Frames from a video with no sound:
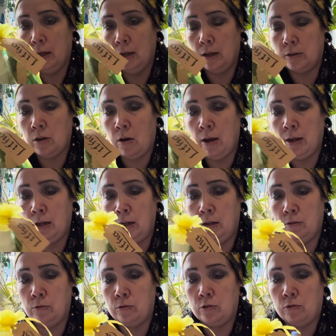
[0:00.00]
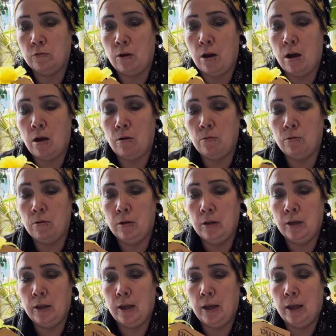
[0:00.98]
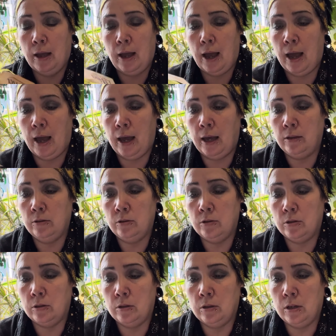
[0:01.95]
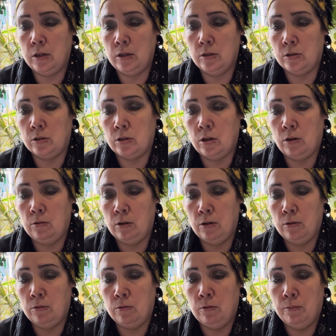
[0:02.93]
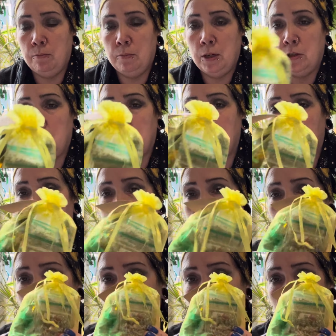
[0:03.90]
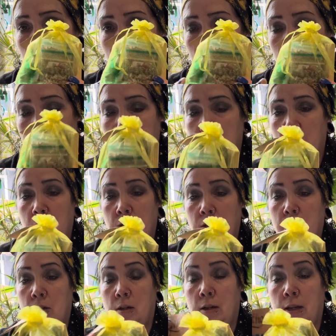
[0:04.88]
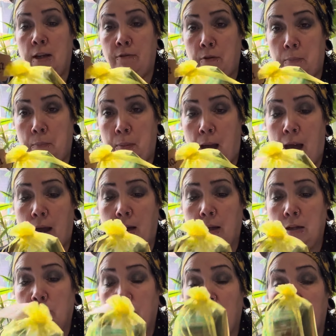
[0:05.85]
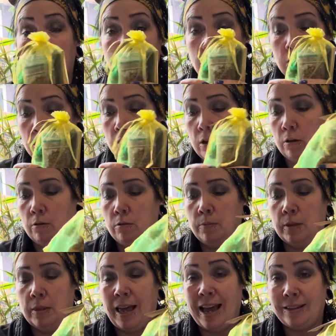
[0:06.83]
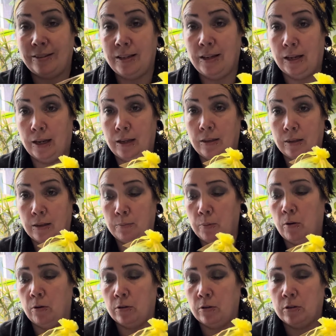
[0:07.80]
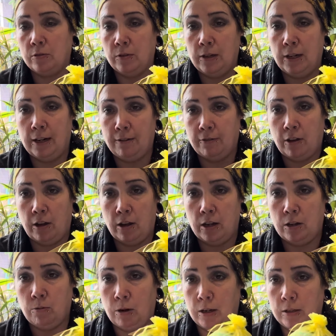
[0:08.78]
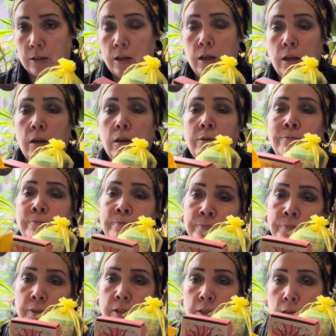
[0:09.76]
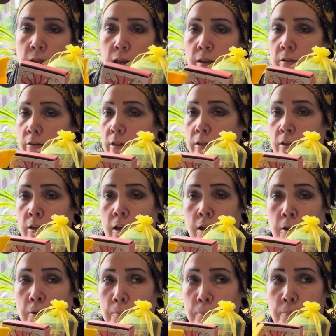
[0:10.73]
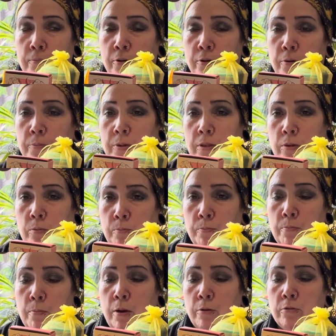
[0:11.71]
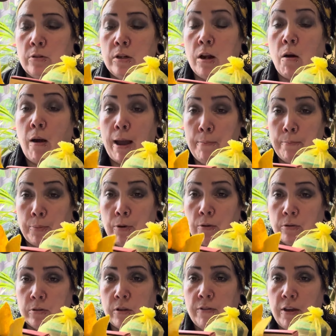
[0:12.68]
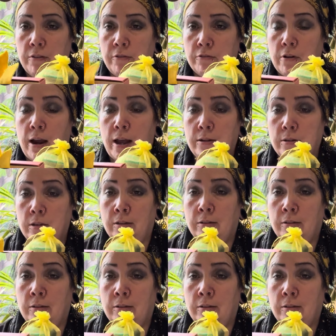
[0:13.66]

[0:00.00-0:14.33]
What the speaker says: a tiny little scroll, and these two little miniature bags of herbs. And it's a Leafa bag, and it's very cute, but that's it in the box for nearly 30 quid. Yeah, probably the most light box I've ever had.